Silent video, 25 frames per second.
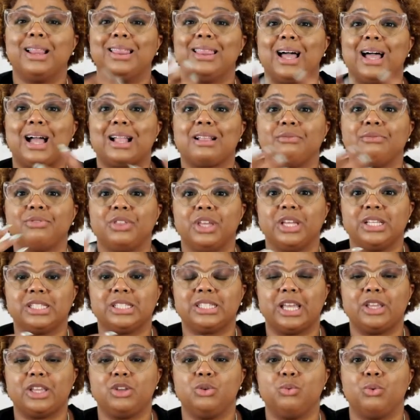a lot of
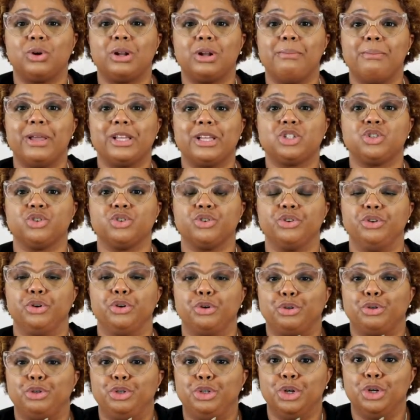things that you want to make sure
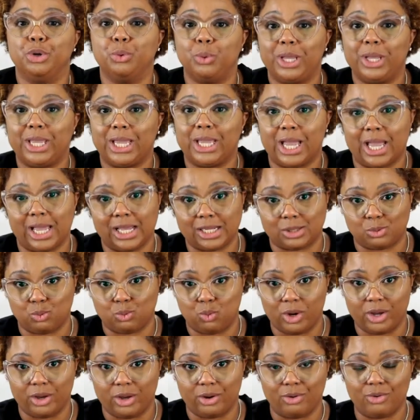you're doing as
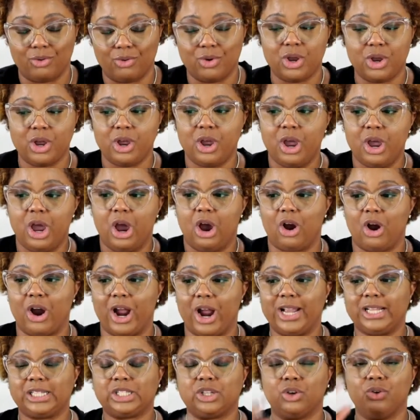well. All
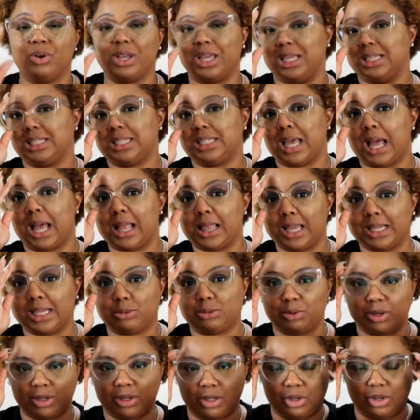right. So inside
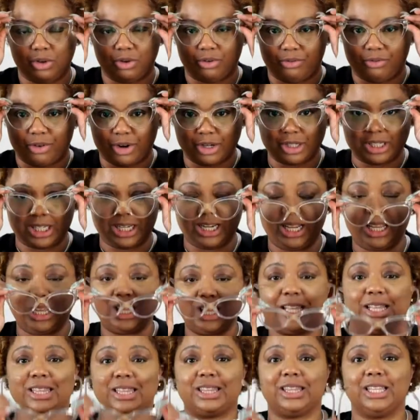Lace Wig
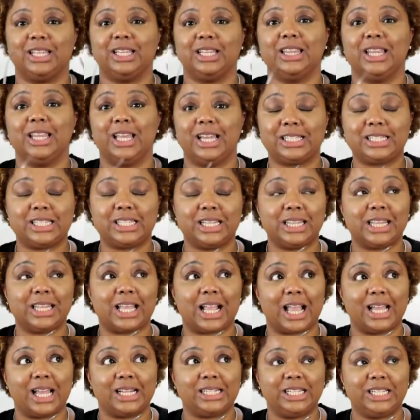University, the
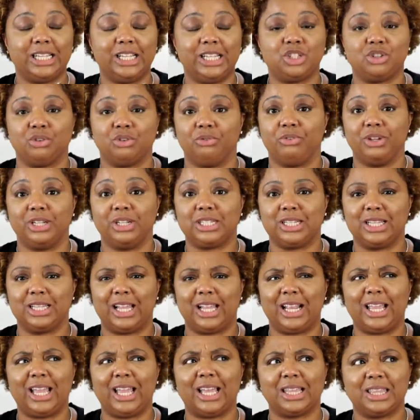lesson that I teach on
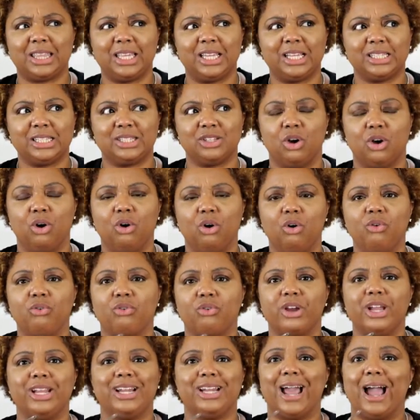ventilating, I think is
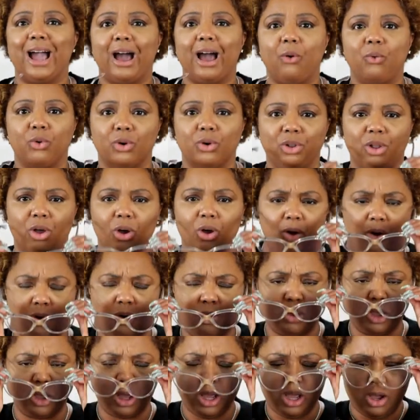over an hour
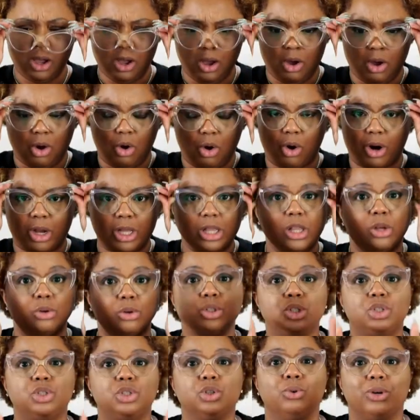long or
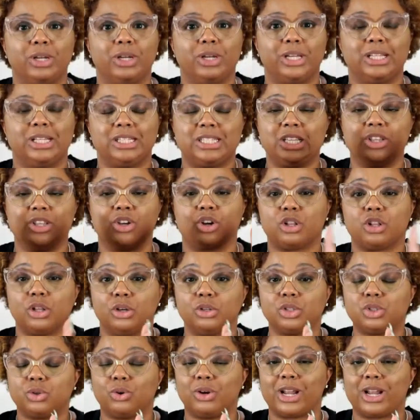close to, it's either
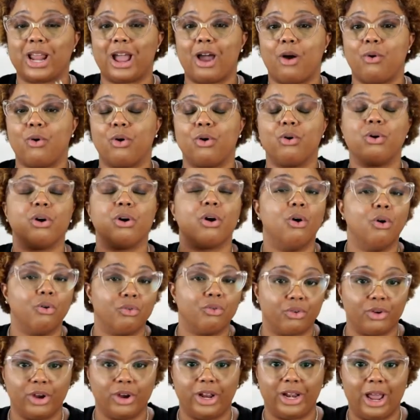close to an hour or
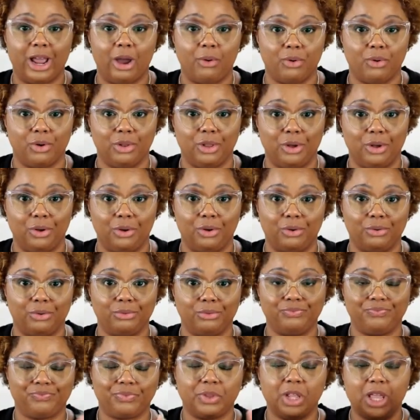over an hour
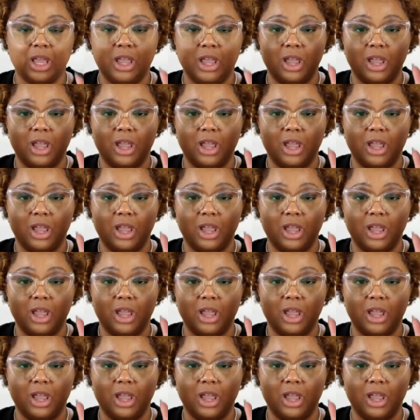long.